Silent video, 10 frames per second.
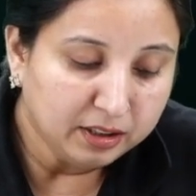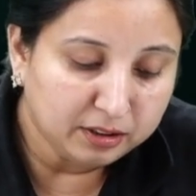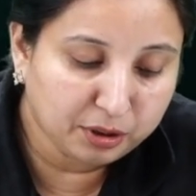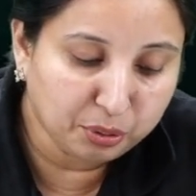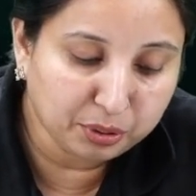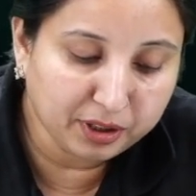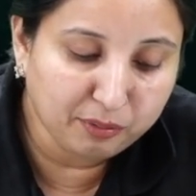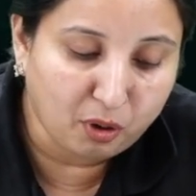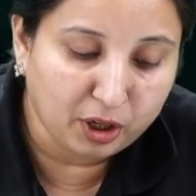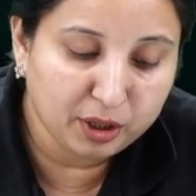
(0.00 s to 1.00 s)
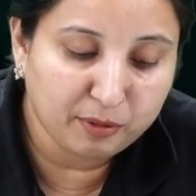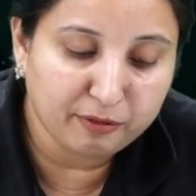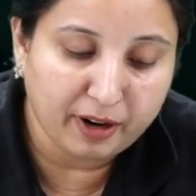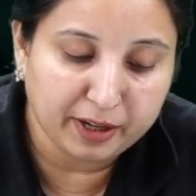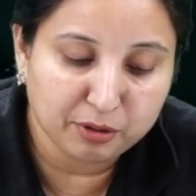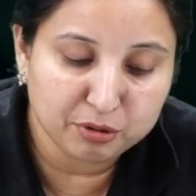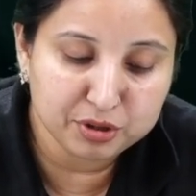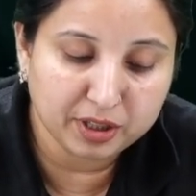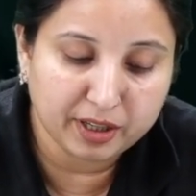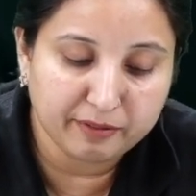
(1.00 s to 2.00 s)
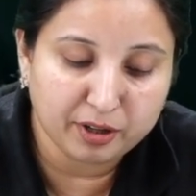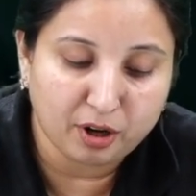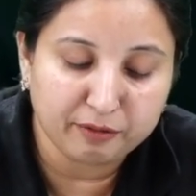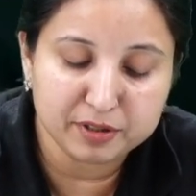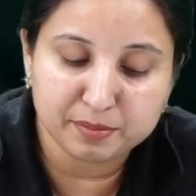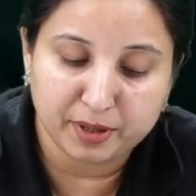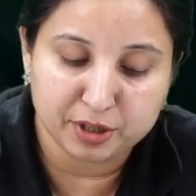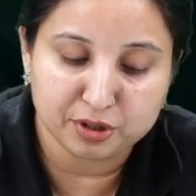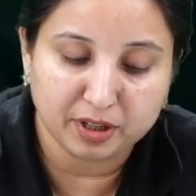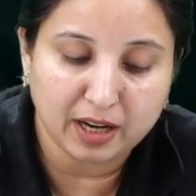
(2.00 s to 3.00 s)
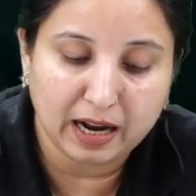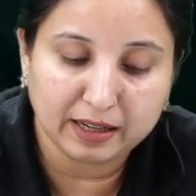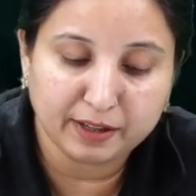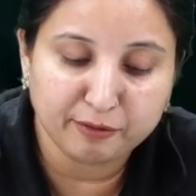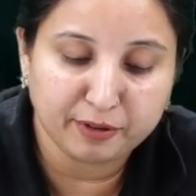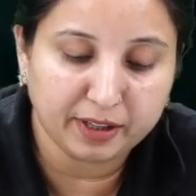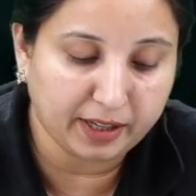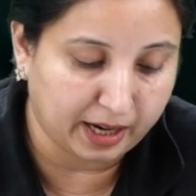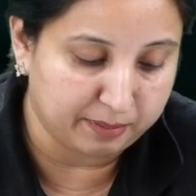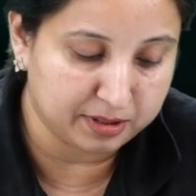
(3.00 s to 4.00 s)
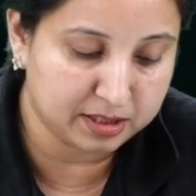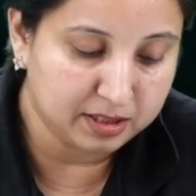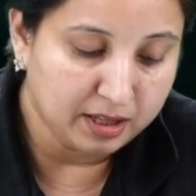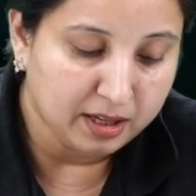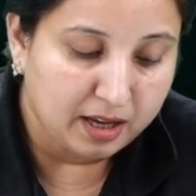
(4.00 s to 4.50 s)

The total volume of hydrogen given off is measured at different times.